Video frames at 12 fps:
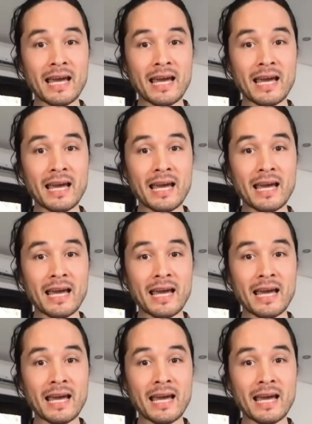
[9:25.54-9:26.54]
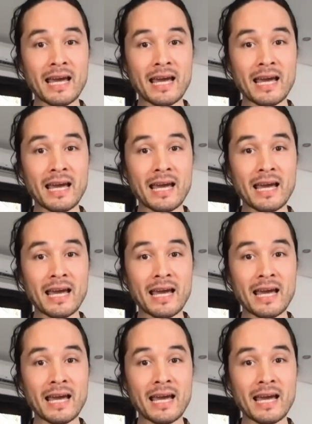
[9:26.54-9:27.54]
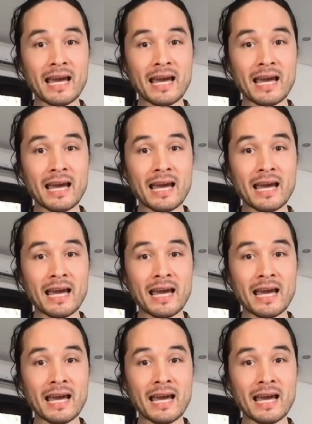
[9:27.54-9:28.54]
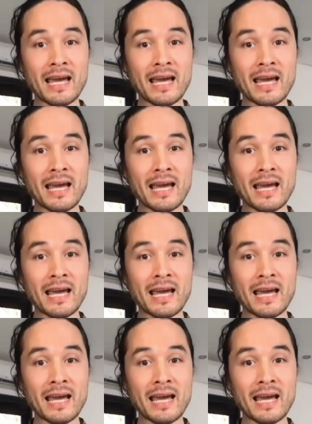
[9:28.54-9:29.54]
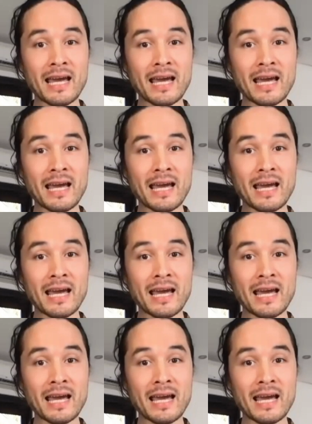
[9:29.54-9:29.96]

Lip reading: This is a still picture; no speech is visible.